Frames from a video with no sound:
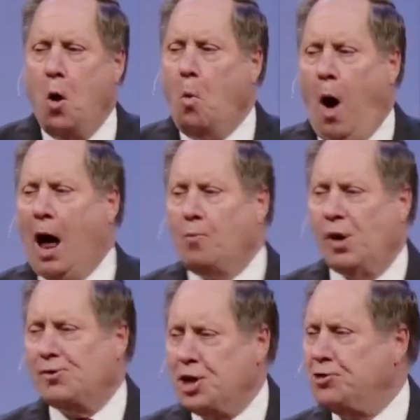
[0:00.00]
What
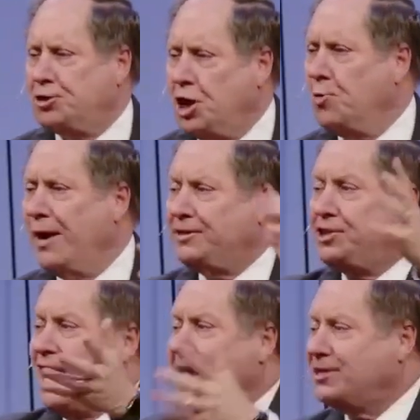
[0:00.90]
will you do with
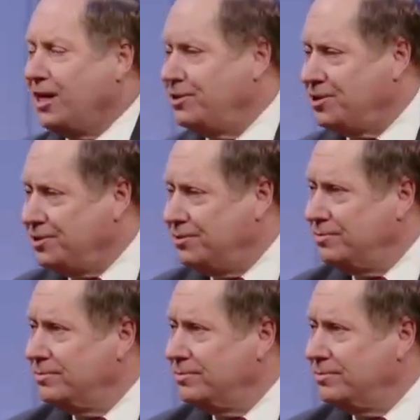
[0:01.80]
Jesus?